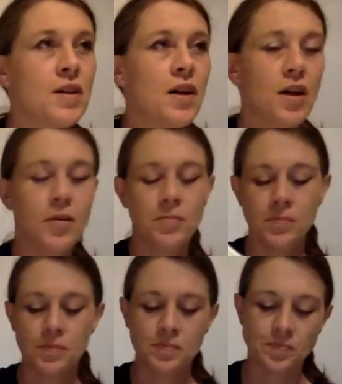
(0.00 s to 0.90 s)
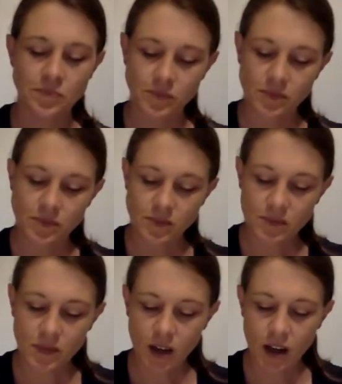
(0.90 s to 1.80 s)

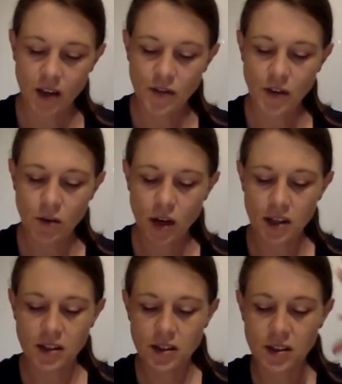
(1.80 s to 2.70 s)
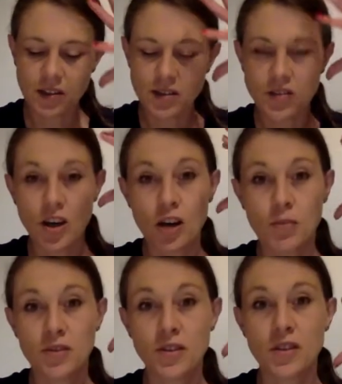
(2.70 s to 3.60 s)
I feel like it's a
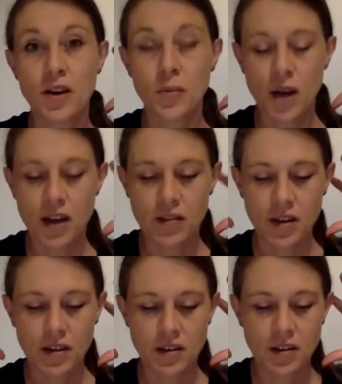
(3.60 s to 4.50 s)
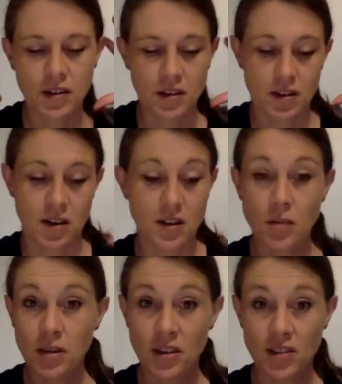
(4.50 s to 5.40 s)
turban that they're wearing. And
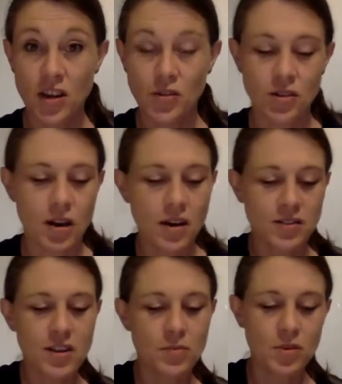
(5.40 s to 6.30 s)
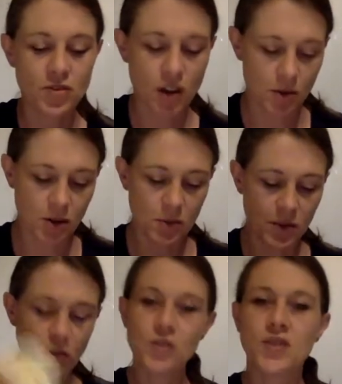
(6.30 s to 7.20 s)
I'm going to tell you, I said what's going on with
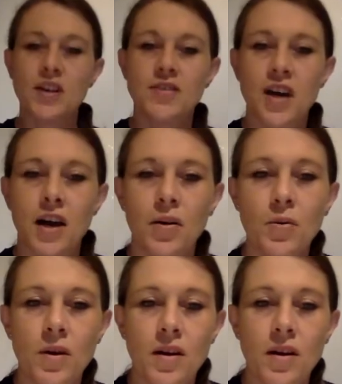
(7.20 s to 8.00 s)
your tea towel.